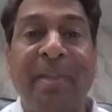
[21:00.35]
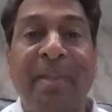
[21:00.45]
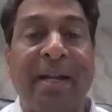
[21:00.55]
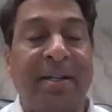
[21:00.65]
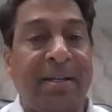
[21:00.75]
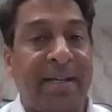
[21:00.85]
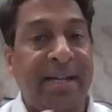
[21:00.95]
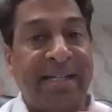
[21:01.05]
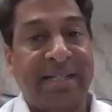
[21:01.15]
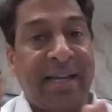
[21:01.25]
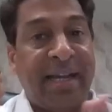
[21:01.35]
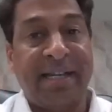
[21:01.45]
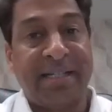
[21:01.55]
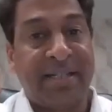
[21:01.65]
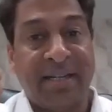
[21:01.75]
up that yes,
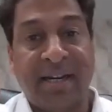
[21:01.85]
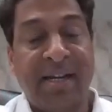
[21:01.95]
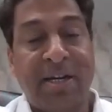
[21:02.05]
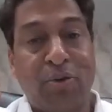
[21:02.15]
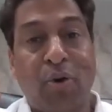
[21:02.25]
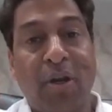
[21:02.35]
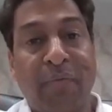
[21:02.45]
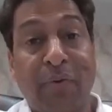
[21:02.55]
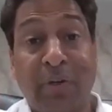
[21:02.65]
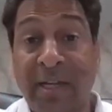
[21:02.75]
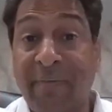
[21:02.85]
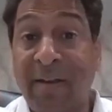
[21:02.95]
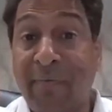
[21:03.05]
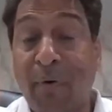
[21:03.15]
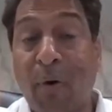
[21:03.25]
it is clear to all of you?
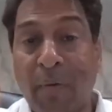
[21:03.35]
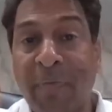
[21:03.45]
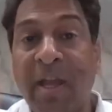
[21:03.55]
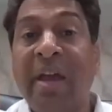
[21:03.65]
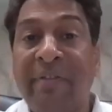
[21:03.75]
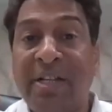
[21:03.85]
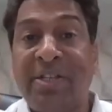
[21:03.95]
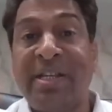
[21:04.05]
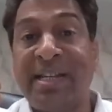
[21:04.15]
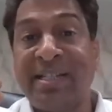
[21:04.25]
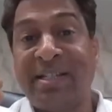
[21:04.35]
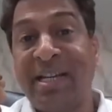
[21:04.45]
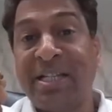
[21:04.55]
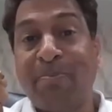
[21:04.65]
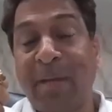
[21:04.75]
Table 4, where GST
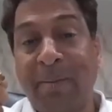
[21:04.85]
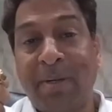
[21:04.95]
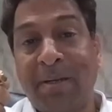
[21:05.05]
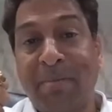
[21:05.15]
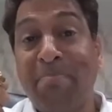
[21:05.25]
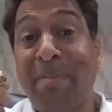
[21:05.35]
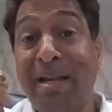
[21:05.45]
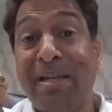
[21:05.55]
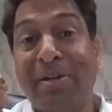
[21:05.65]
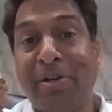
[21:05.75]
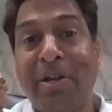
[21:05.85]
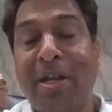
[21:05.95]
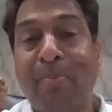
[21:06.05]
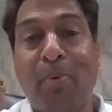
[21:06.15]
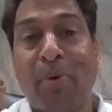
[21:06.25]
is payable, mandatory
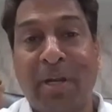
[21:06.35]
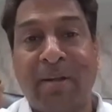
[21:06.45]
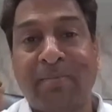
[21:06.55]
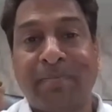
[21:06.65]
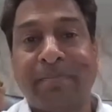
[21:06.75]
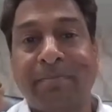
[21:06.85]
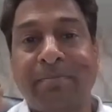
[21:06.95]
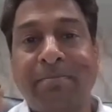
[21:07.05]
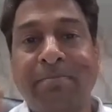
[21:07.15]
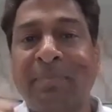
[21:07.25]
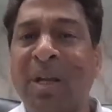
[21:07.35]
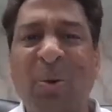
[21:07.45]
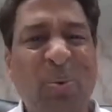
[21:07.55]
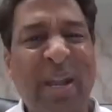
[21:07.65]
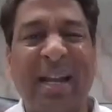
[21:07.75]
reporting.
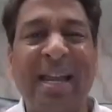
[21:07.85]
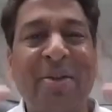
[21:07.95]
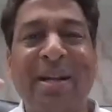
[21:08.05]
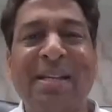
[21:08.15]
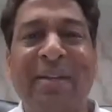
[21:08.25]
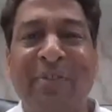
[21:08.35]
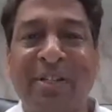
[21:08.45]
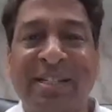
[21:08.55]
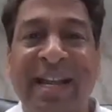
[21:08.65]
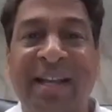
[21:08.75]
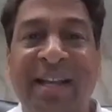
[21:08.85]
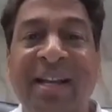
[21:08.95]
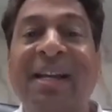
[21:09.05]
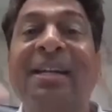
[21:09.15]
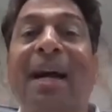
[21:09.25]
Quickly, if you say
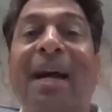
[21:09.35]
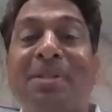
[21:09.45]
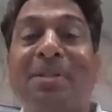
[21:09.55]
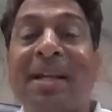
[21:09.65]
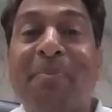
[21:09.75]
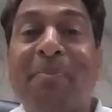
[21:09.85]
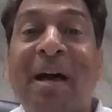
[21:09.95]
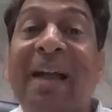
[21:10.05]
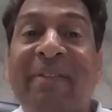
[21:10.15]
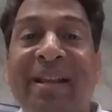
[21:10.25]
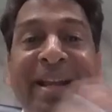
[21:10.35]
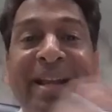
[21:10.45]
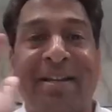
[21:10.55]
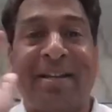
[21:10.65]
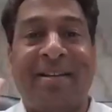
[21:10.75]
thumbs up, I will
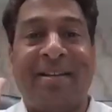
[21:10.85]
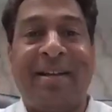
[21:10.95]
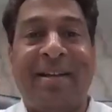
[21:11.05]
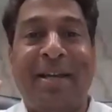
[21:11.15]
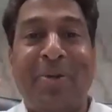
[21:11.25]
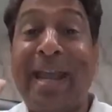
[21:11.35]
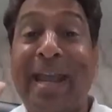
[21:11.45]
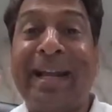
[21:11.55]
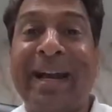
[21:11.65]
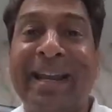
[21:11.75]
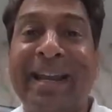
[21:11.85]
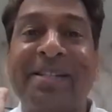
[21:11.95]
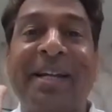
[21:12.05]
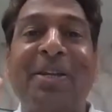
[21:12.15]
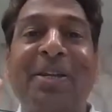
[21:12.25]
get,
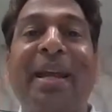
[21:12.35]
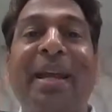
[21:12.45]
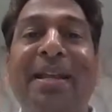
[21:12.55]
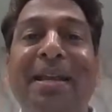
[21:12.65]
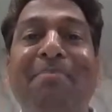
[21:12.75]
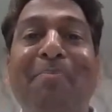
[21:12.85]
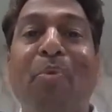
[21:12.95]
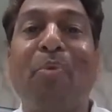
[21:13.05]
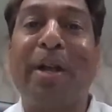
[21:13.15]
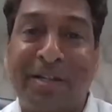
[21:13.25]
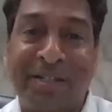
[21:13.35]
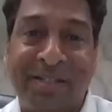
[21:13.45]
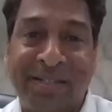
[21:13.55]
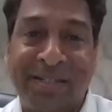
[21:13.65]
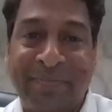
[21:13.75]
encouraged that you are getting my
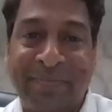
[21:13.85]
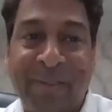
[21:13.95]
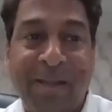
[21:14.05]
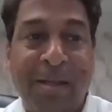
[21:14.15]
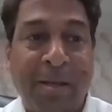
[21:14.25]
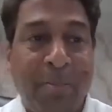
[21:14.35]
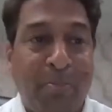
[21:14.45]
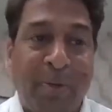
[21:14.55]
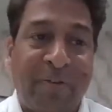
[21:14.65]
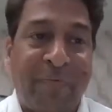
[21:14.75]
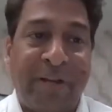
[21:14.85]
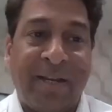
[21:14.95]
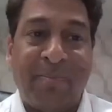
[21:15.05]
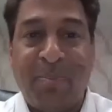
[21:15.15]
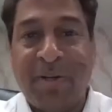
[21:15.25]
pointers. Perfect,
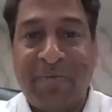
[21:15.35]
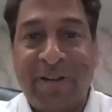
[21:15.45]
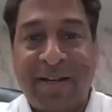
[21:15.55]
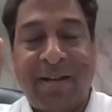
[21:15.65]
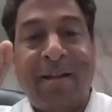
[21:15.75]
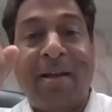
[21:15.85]
perfect.